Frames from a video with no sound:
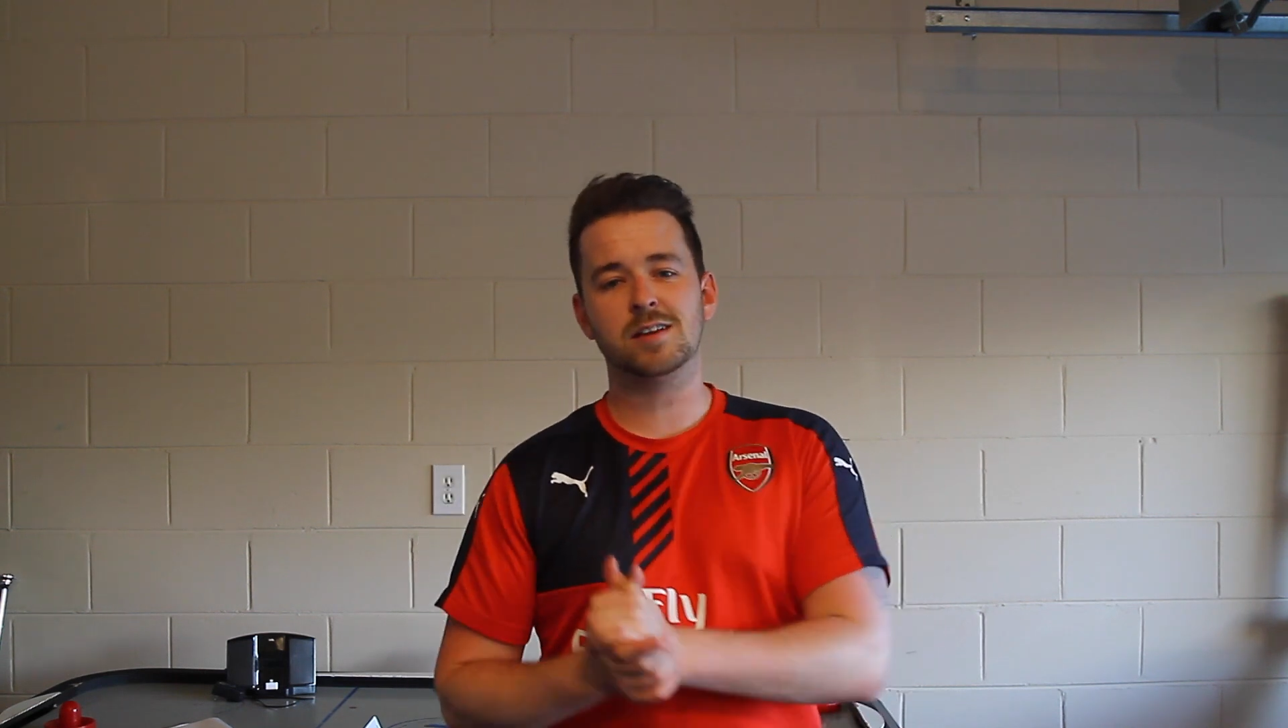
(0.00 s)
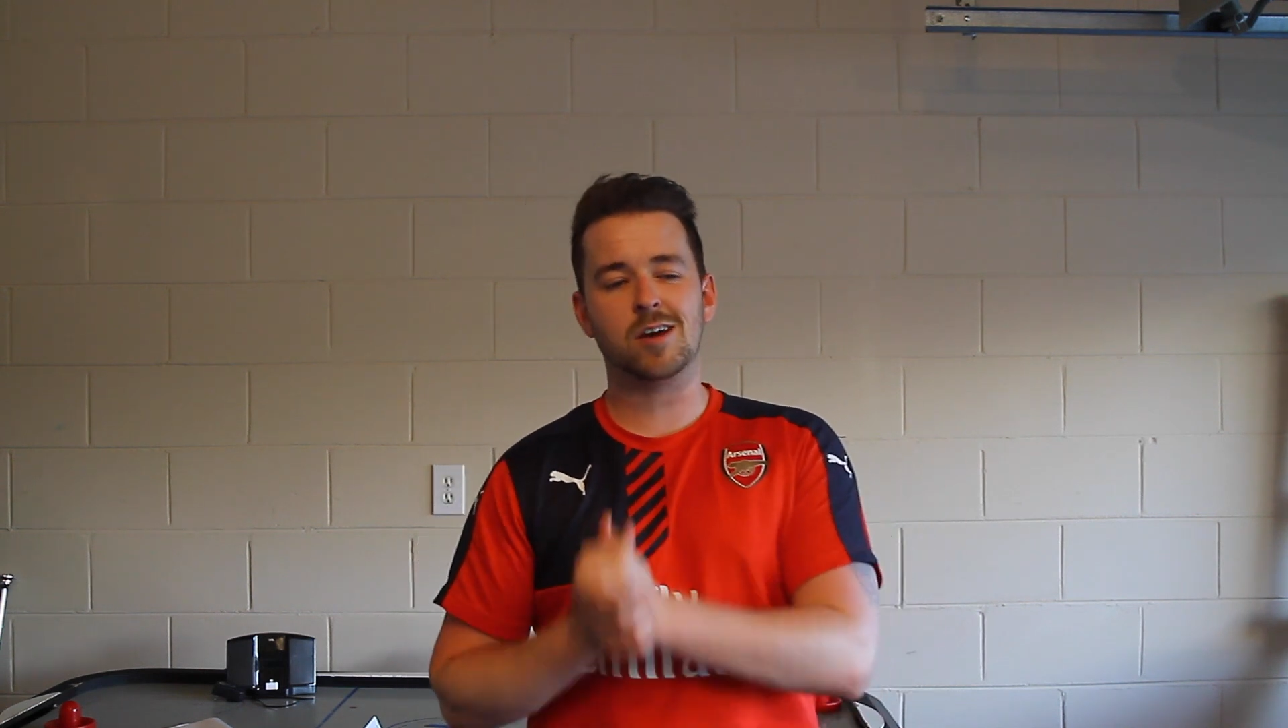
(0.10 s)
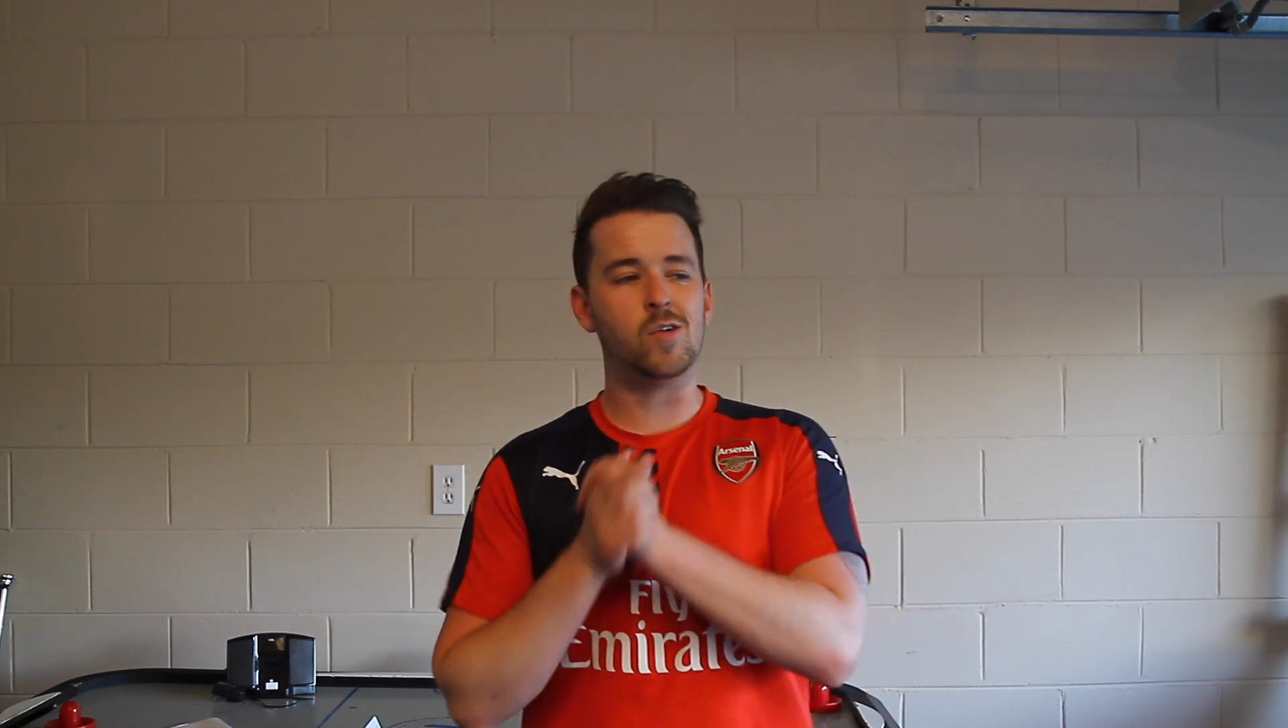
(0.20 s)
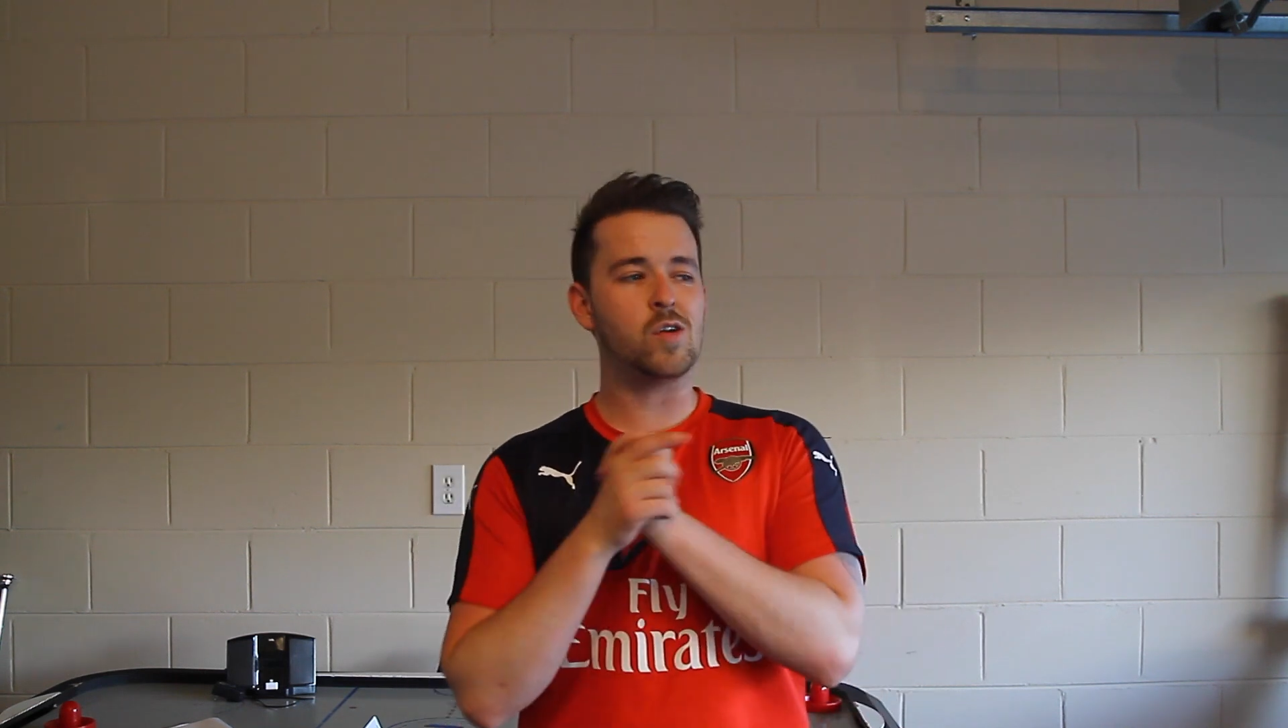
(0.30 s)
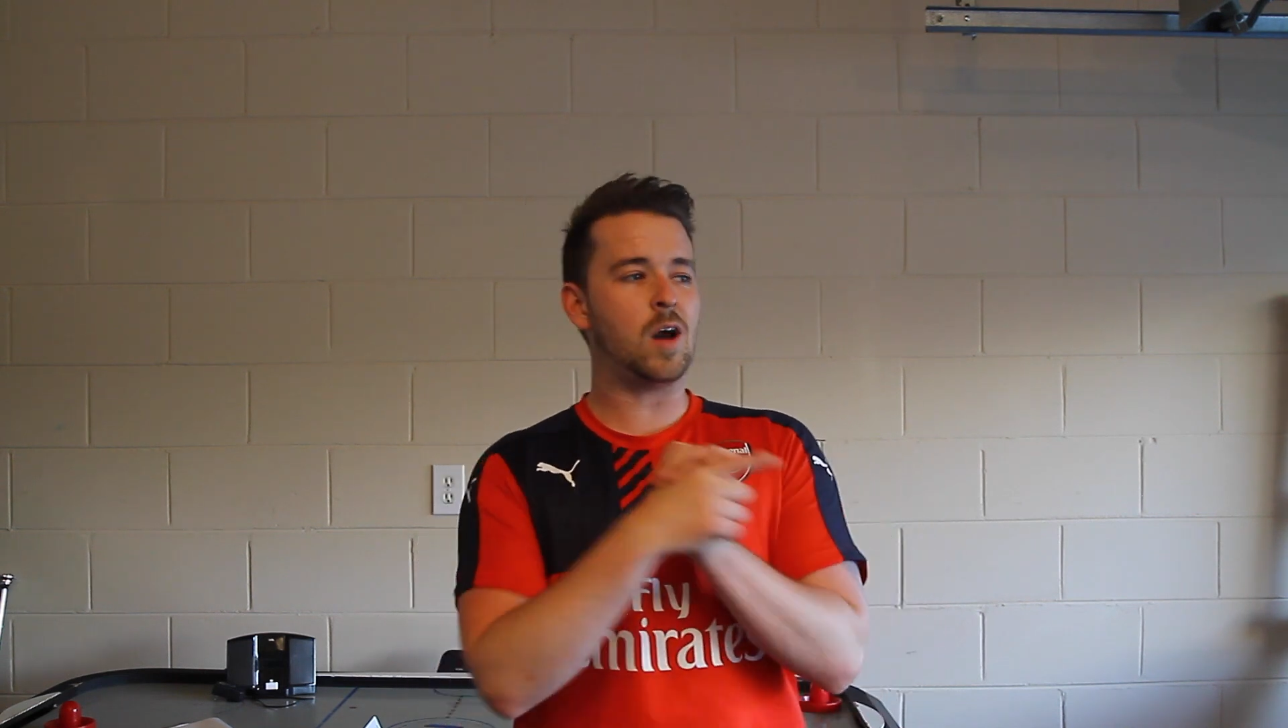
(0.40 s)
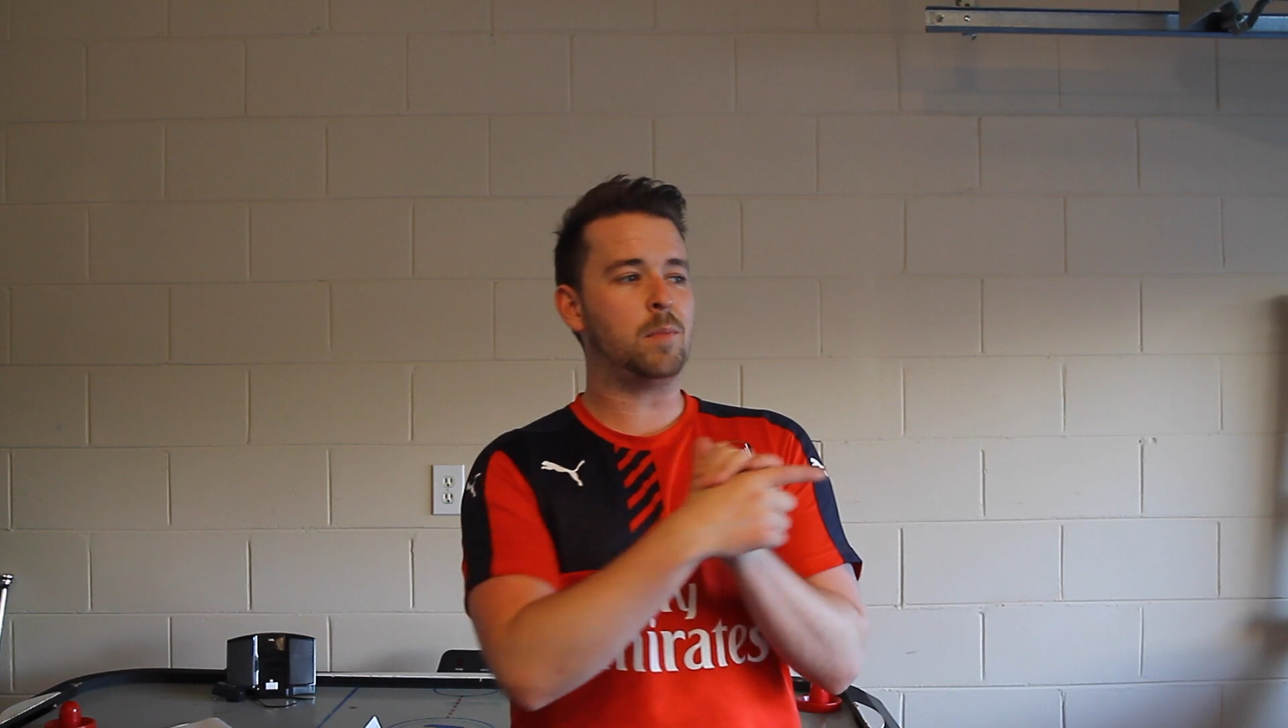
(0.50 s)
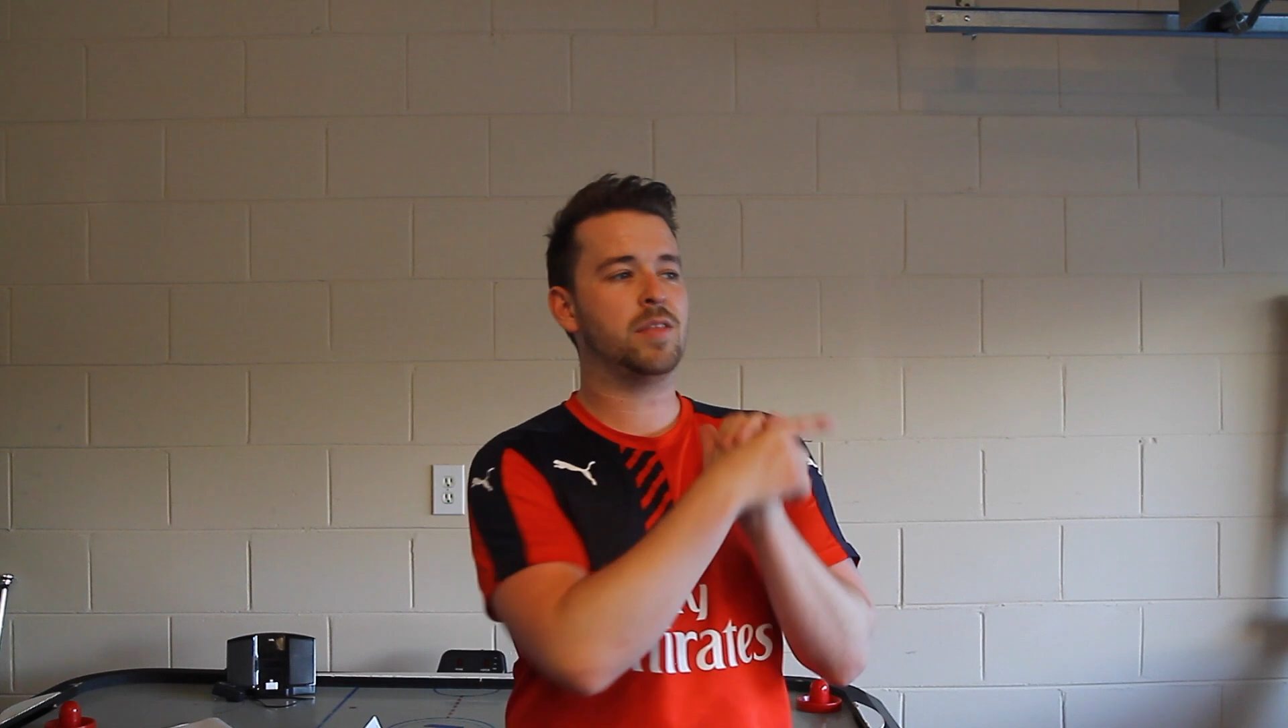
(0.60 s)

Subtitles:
Gonna go to a couple